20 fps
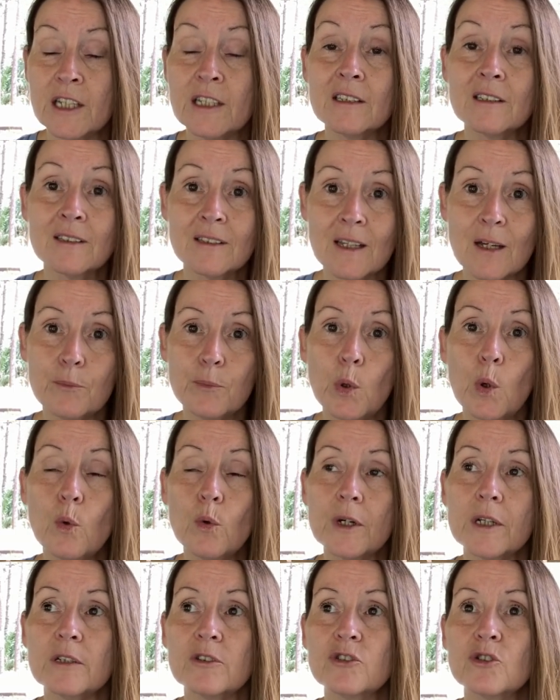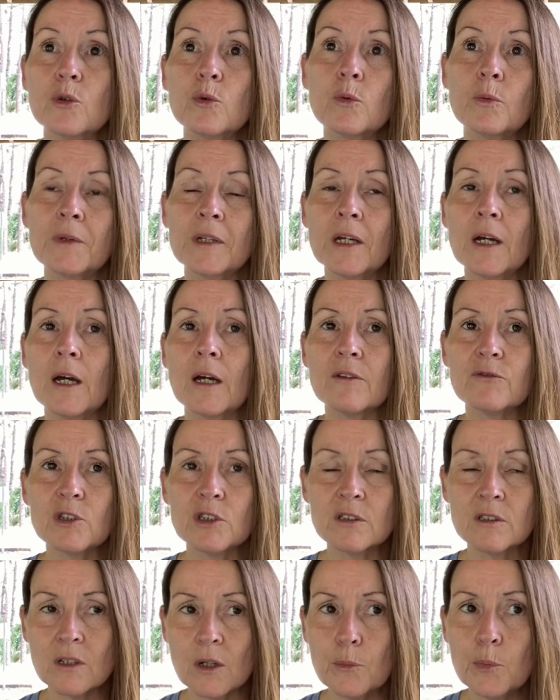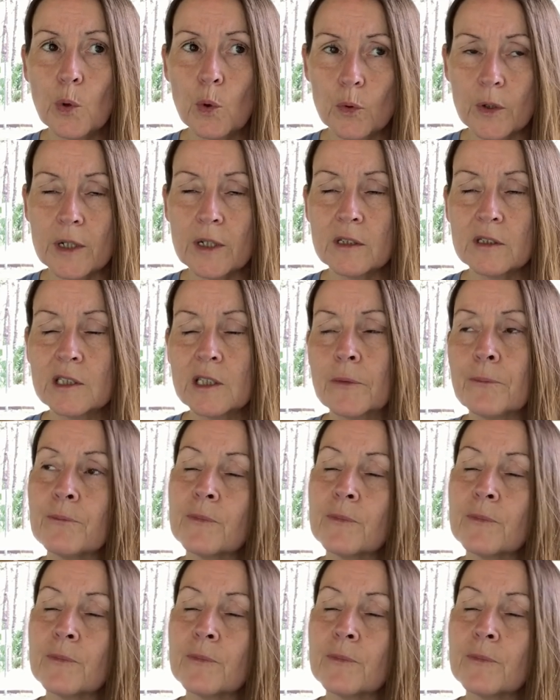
a set point. So when we have the set point,